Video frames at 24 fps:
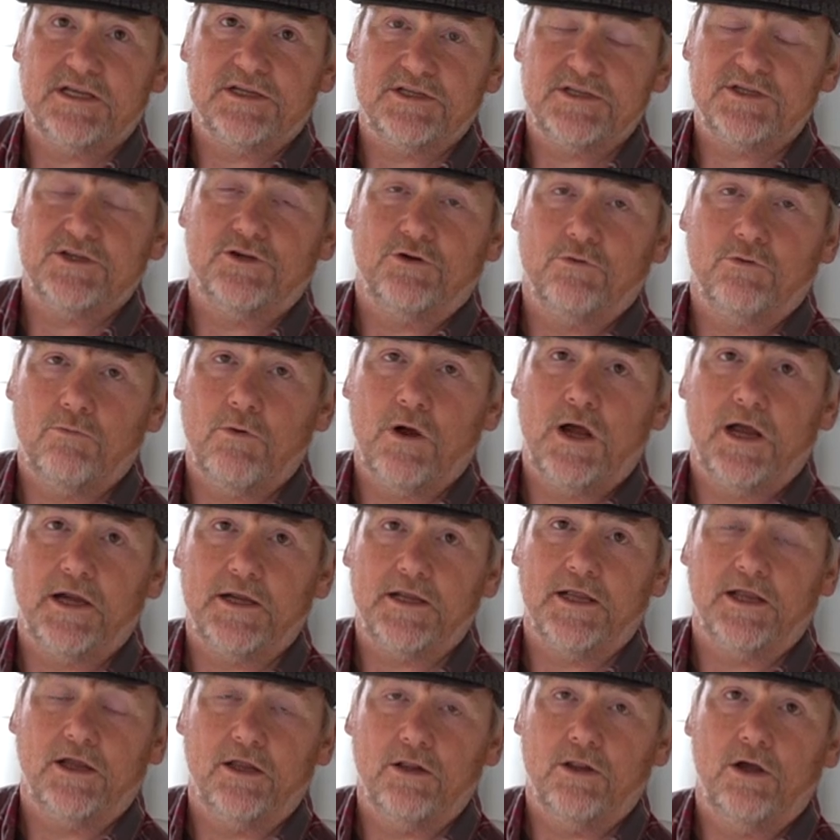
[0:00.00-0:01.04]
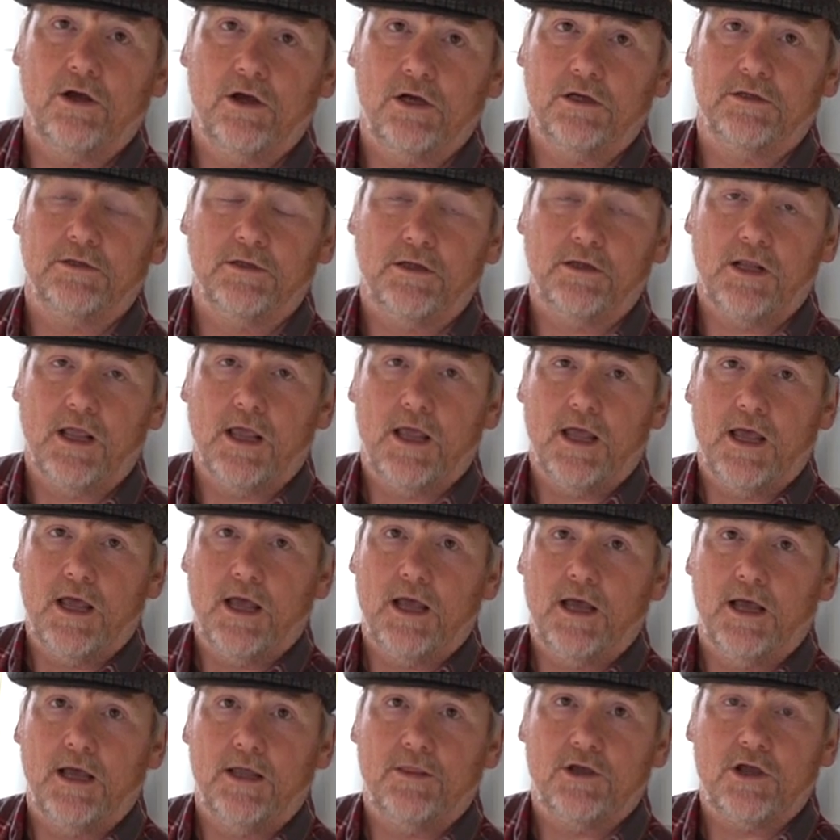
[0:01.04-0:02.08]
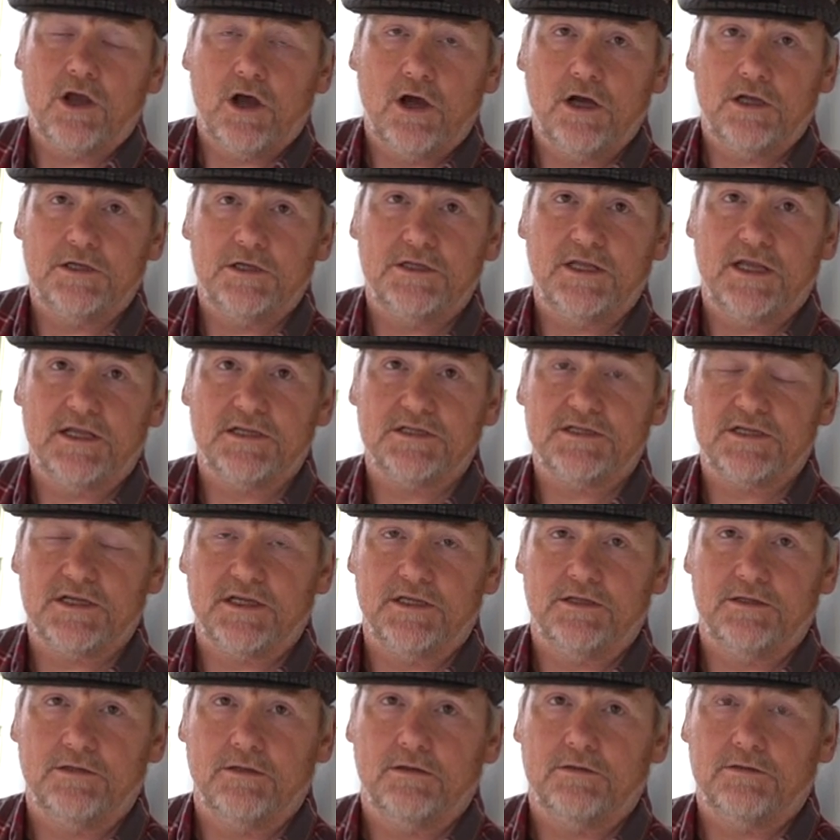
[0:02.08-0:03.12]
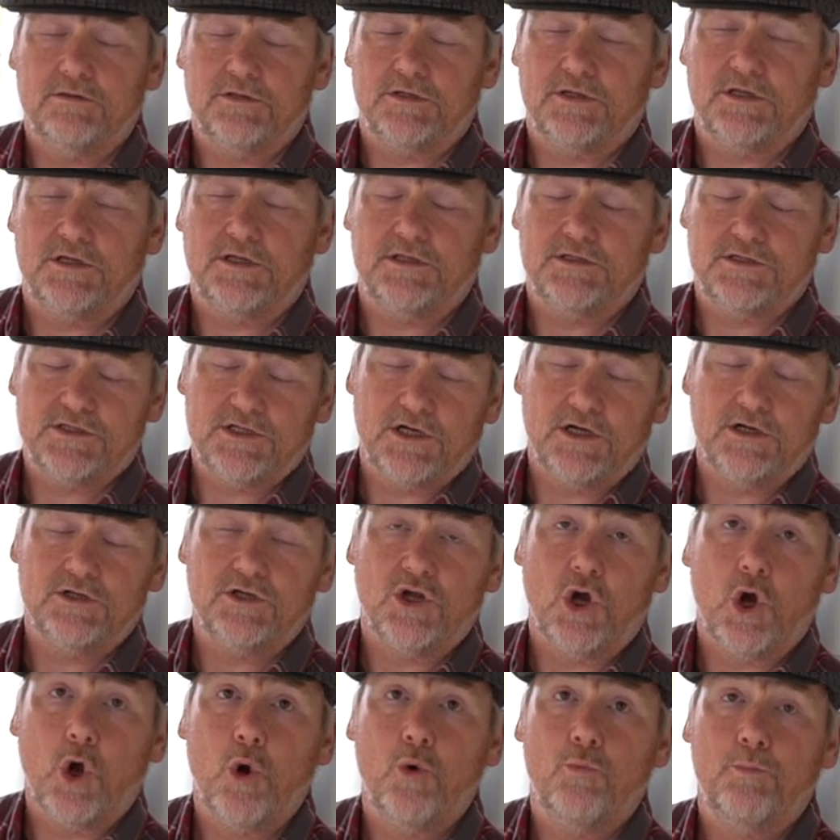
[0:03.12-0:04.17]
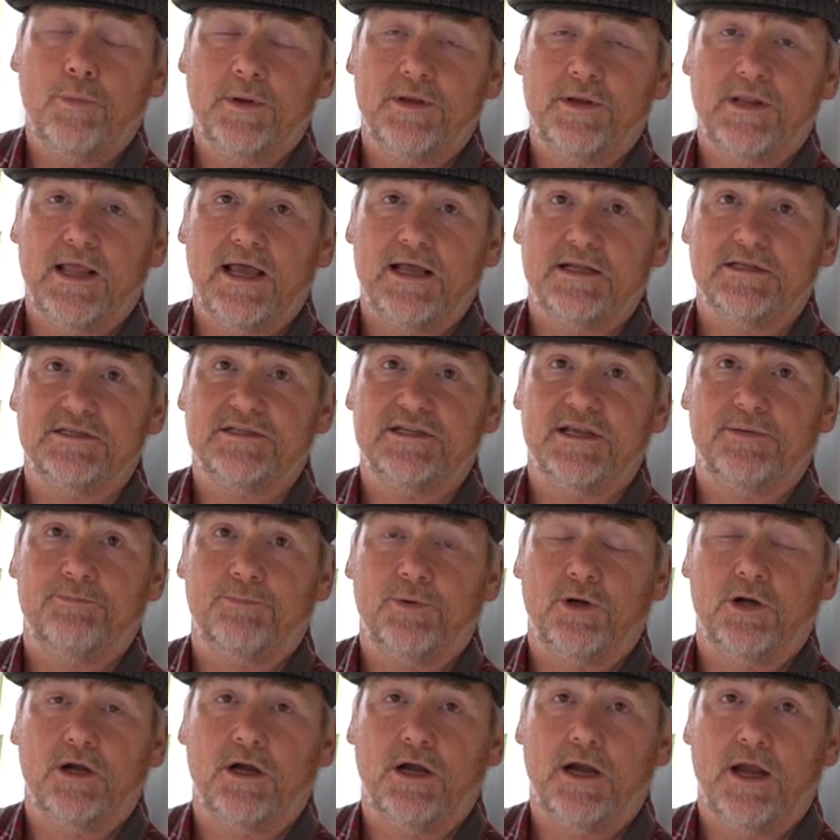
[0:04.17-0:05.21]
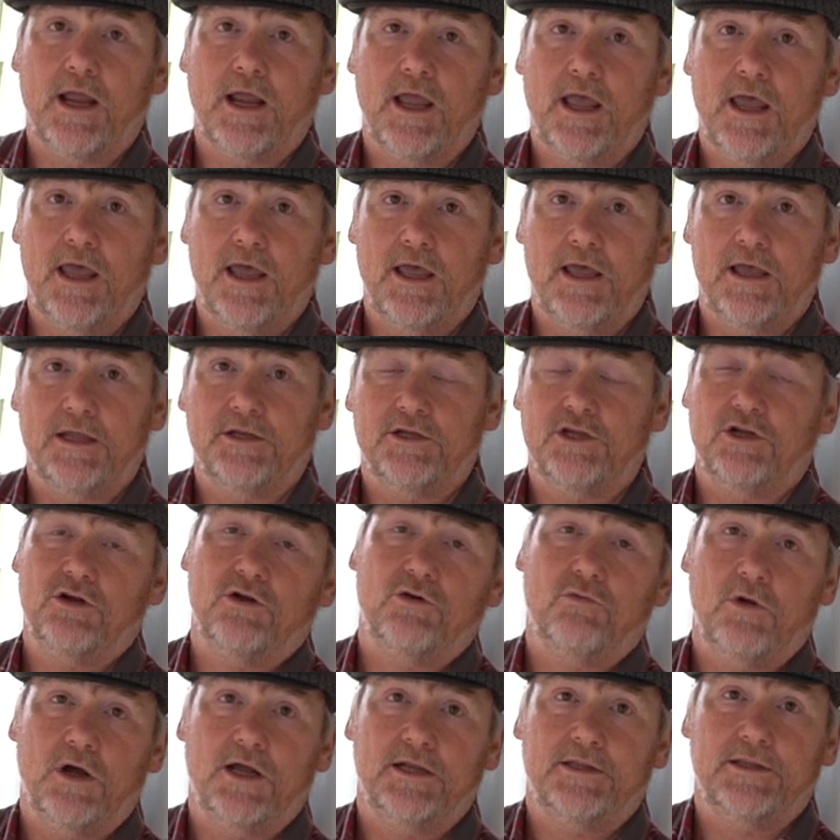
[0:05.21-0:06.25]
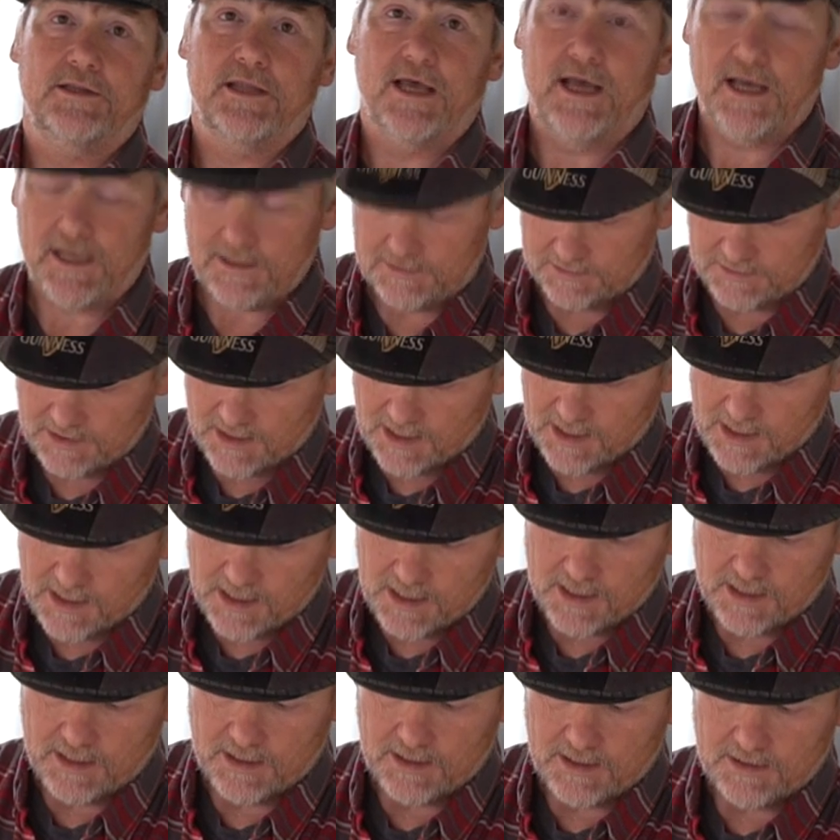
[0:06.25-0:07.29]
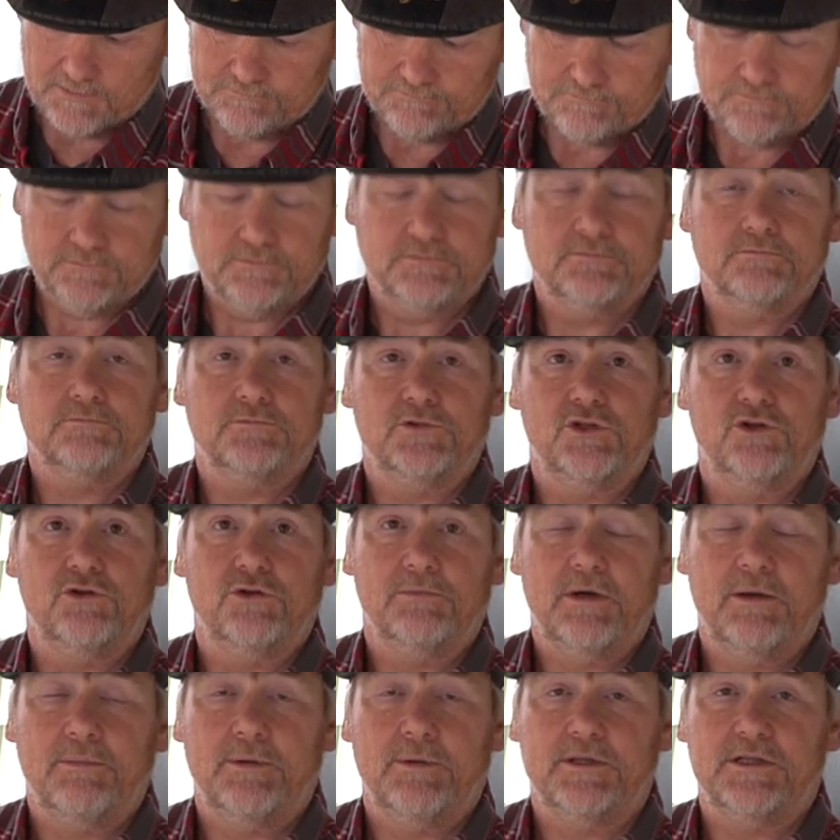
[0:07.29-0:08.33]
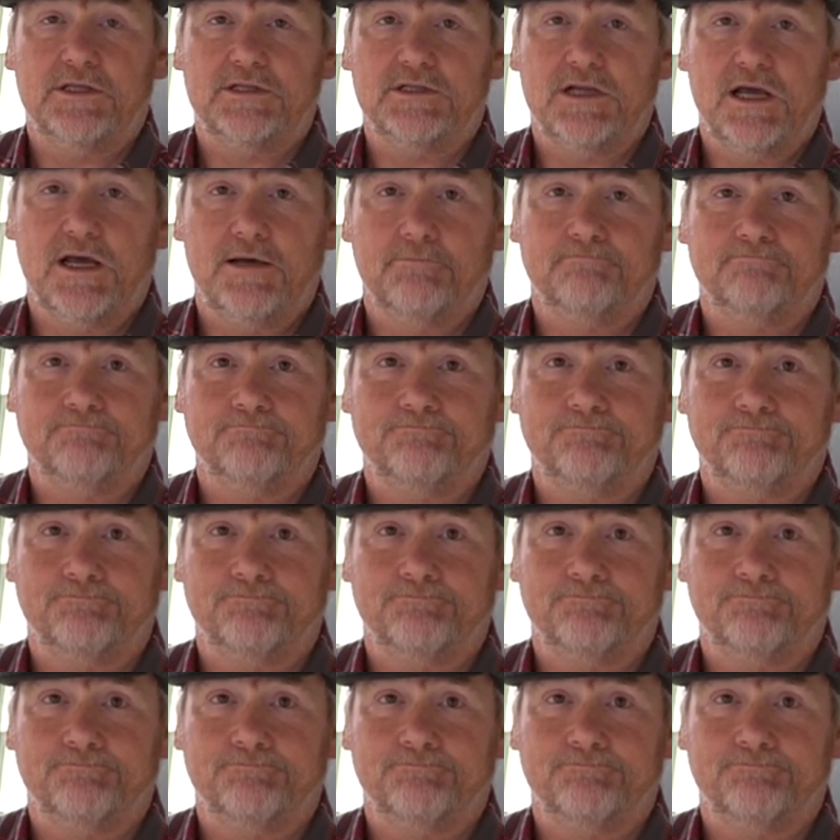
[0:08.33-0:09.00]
as you're walking along, the contents can start to open that zipper, and you don't want that. Do them up at the top.